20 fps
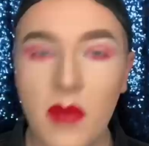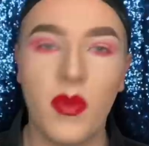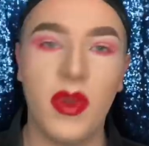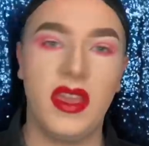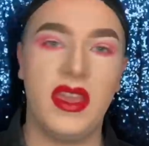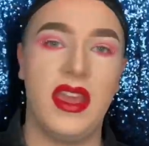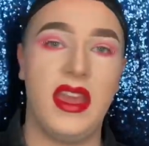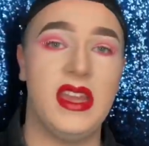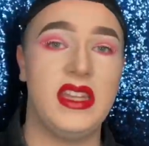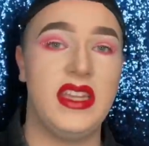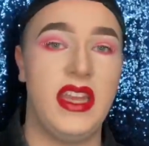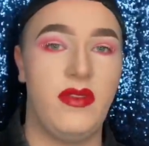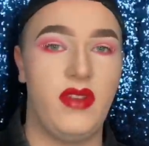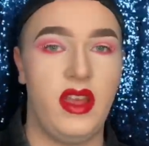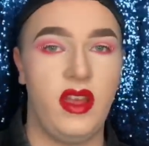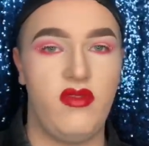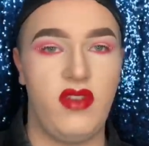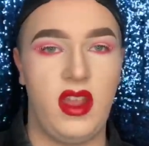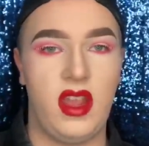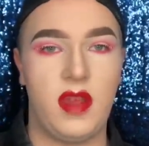But yeah, I
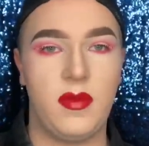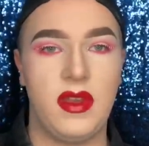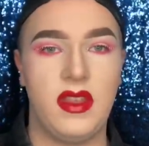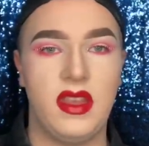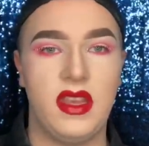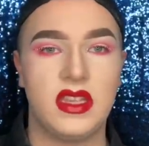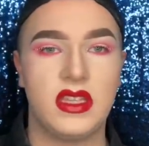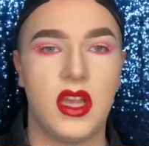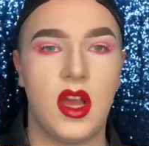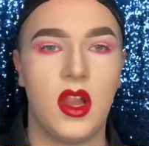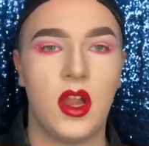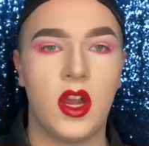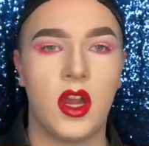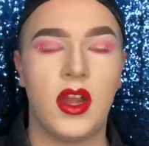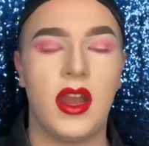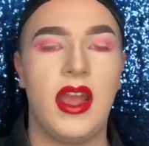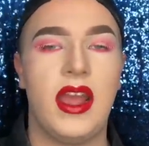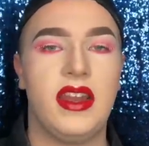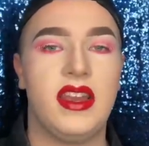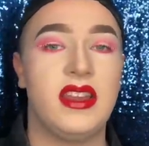definitely recommend this
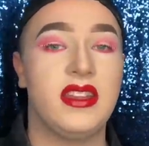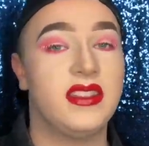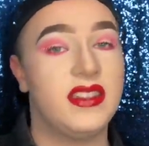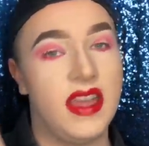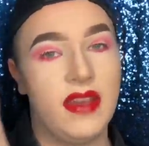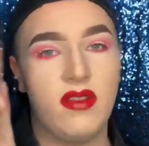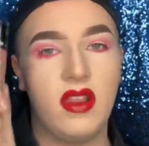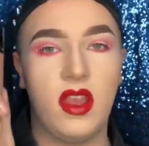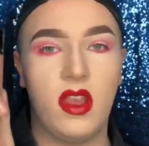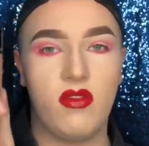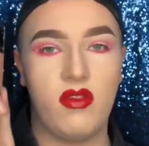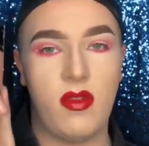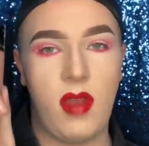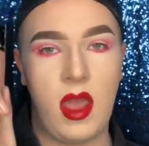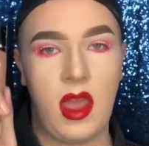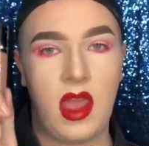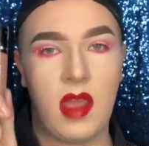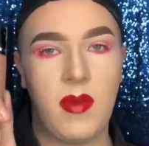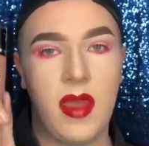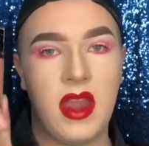colour, and I definitely
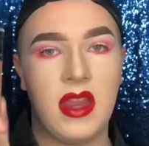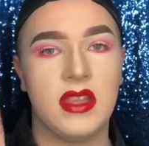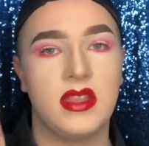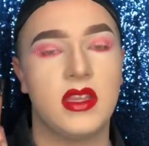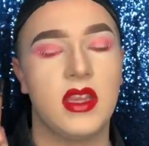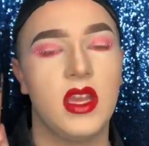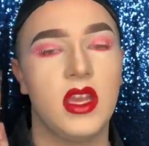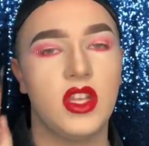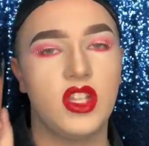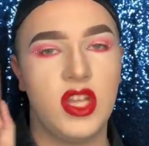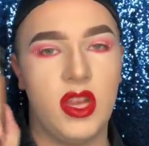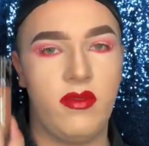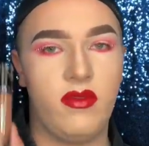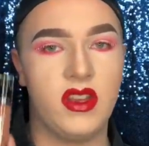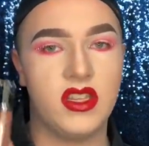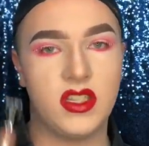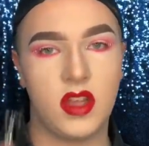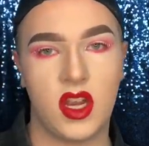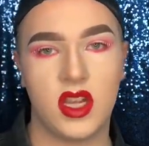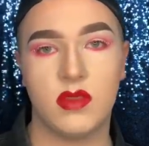recommend
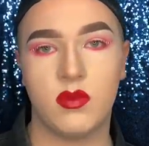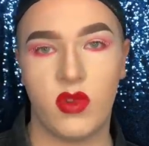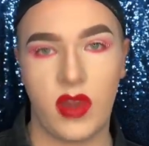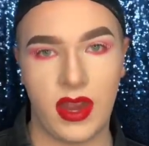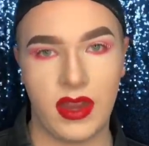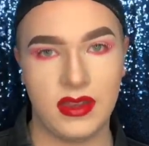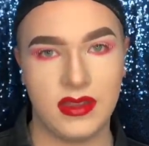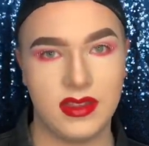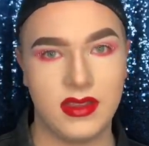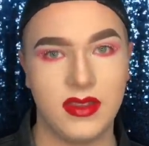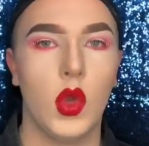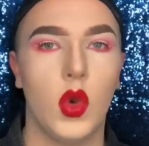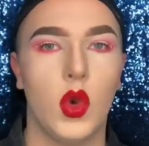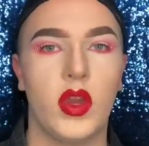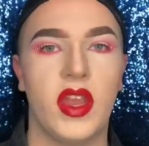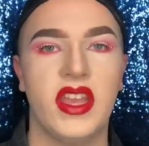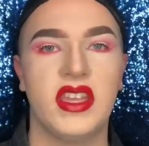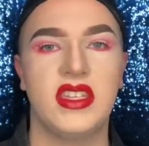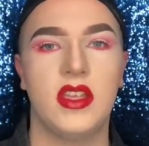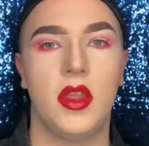Jeffree Star's brand.
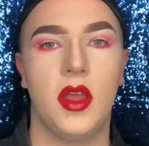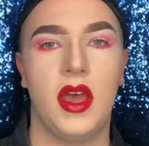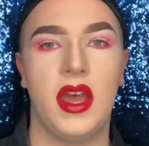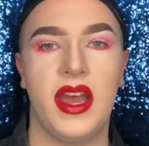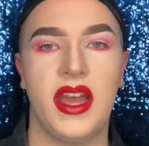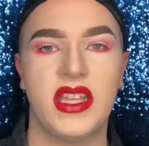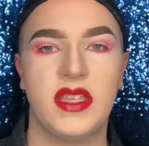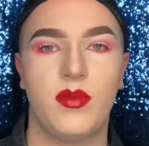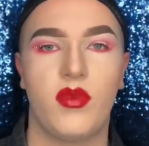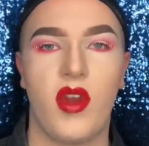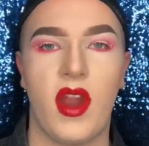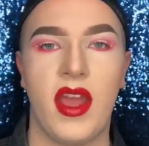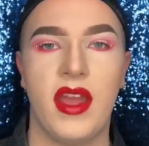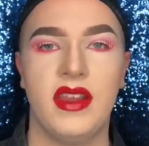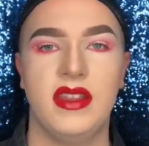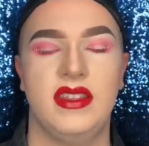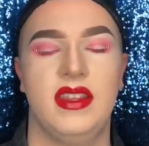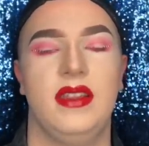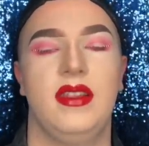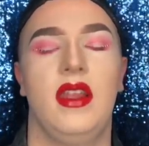Okay, so the last
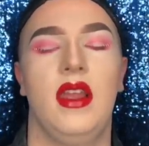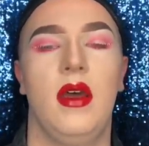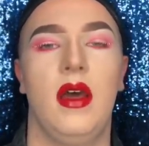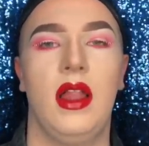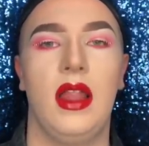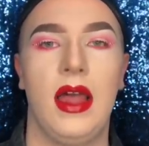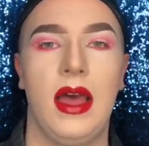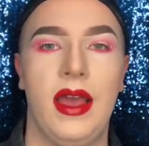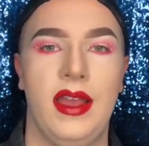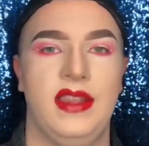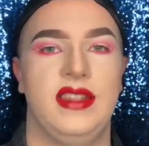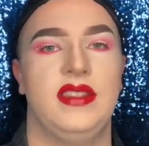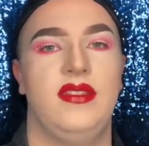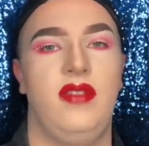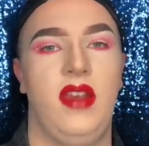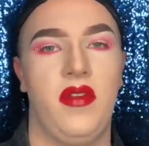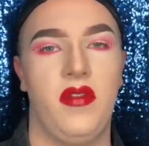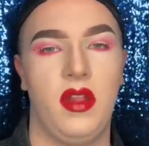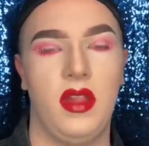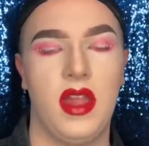brand and the last
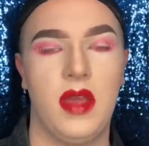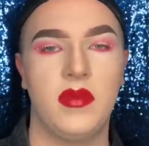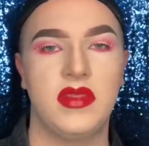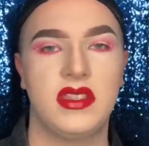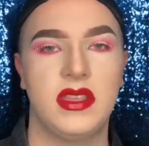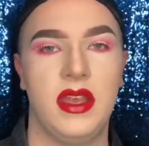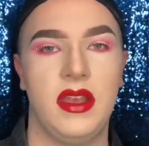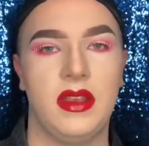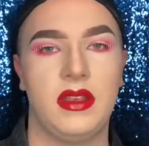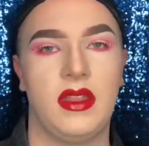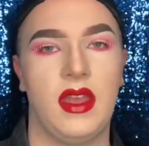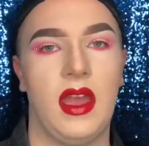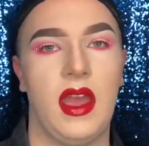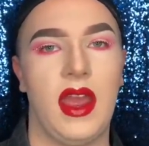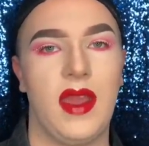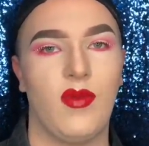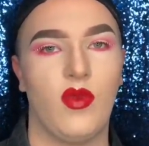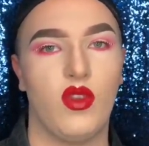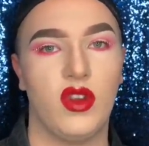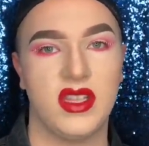favourite lipstick that
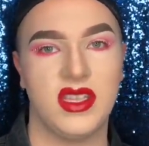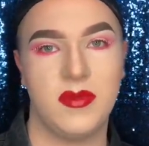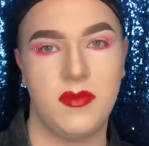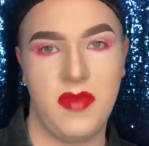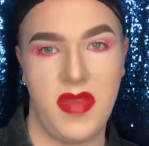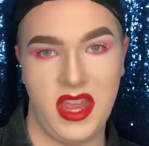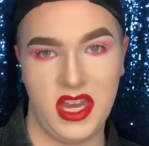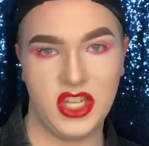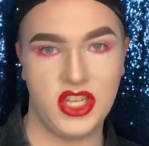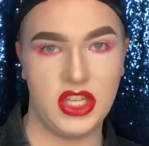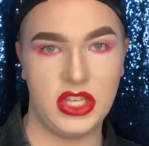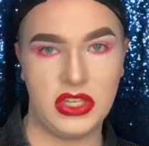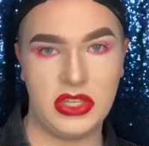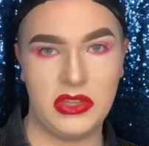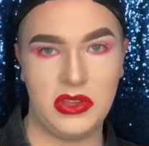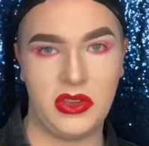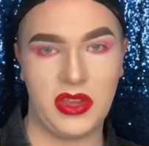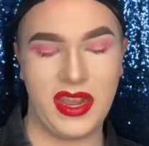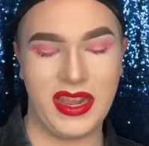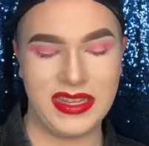I'm going to mention to
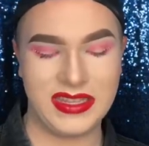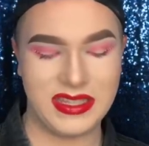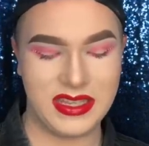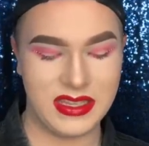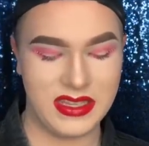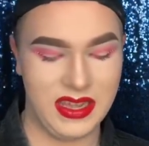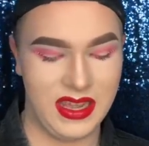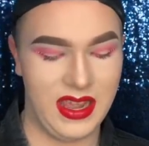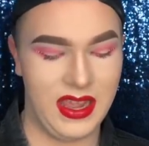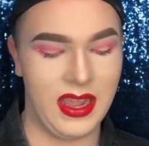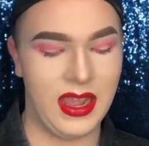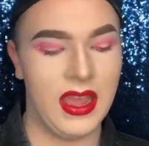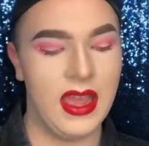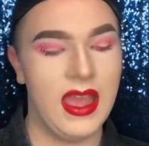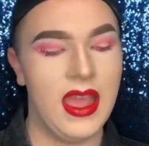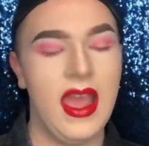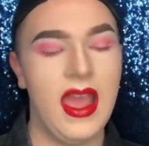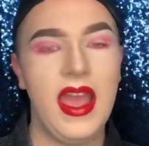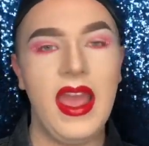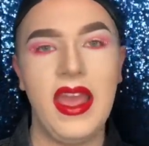you guys today
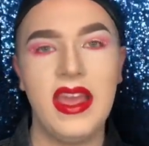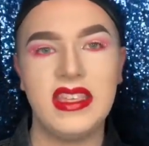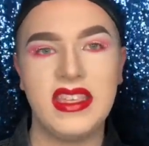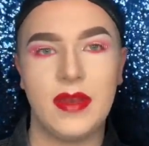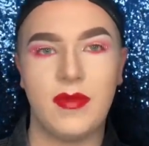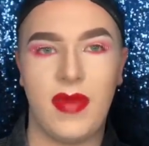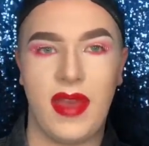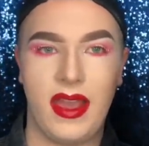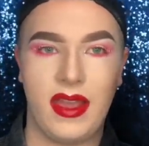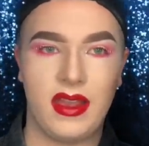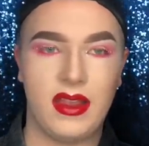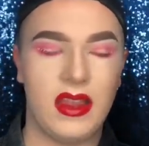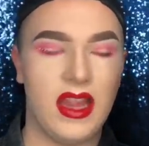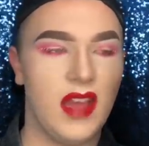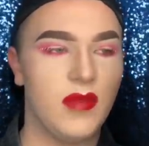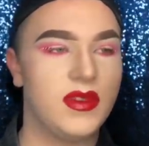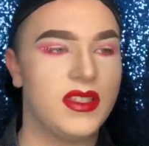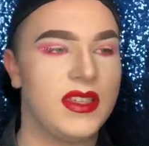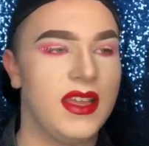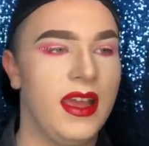is a MAC
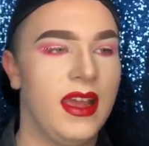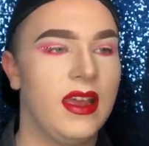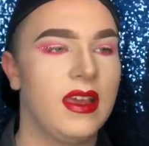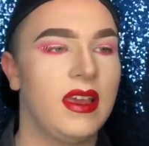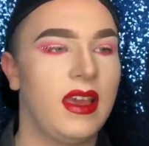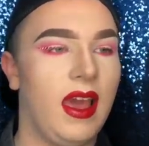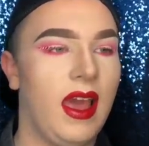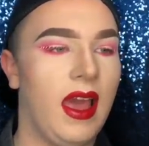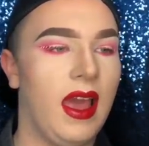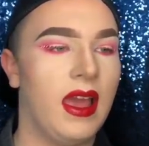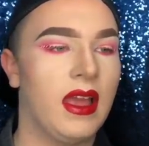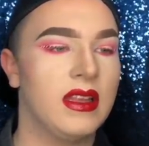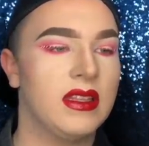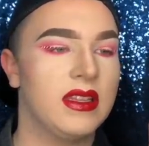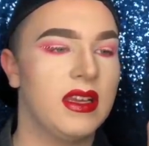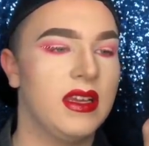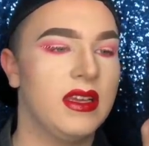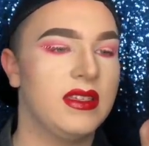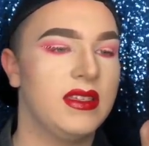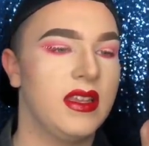lipstick, and
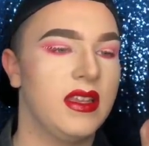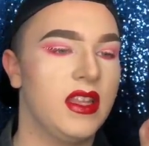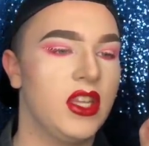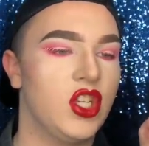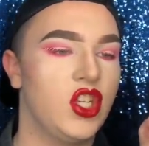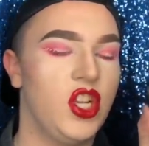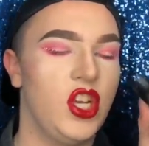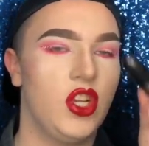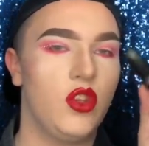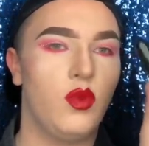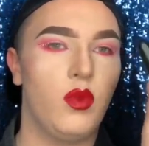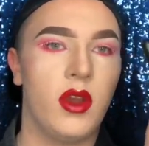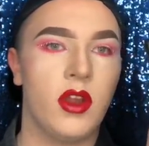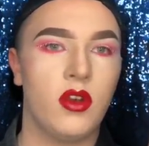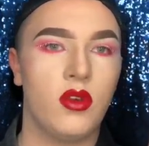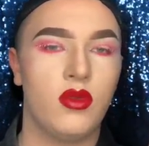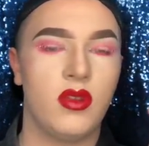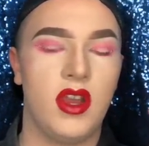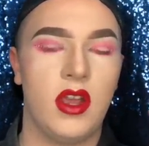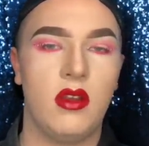it is in the shade
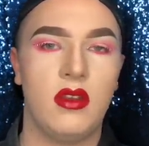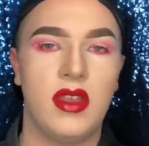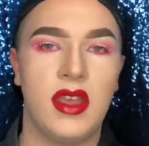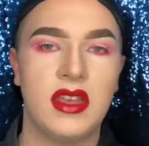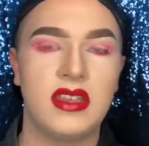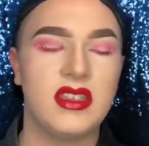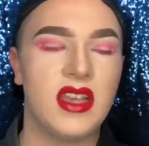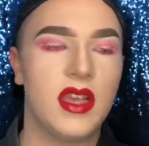Whirl. Now this